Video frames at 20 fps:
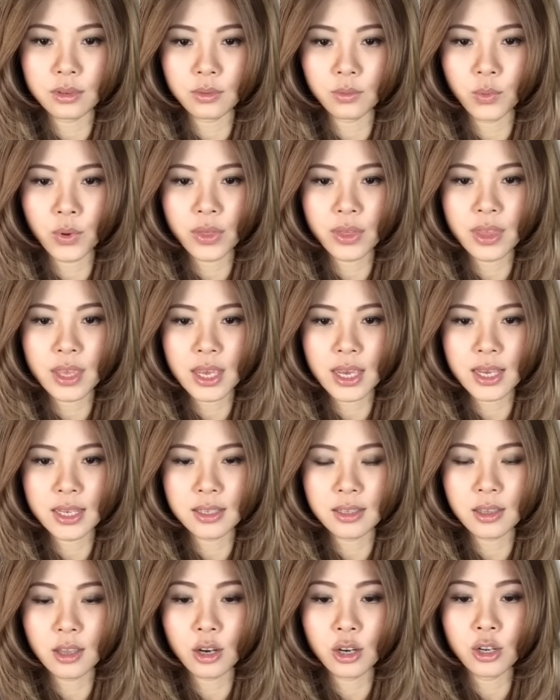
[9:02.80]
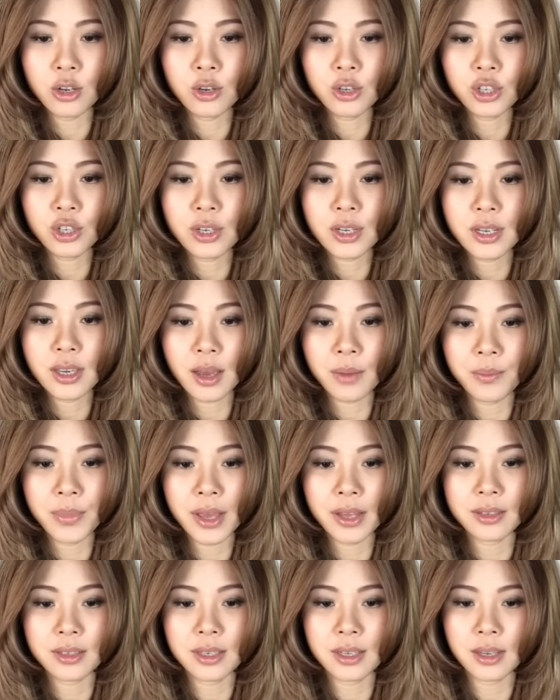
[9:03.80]
with these, they're usually a
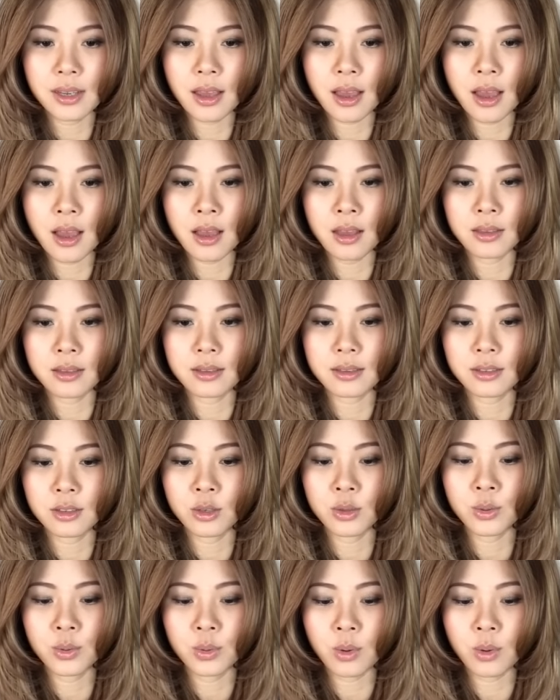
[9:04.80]
bit too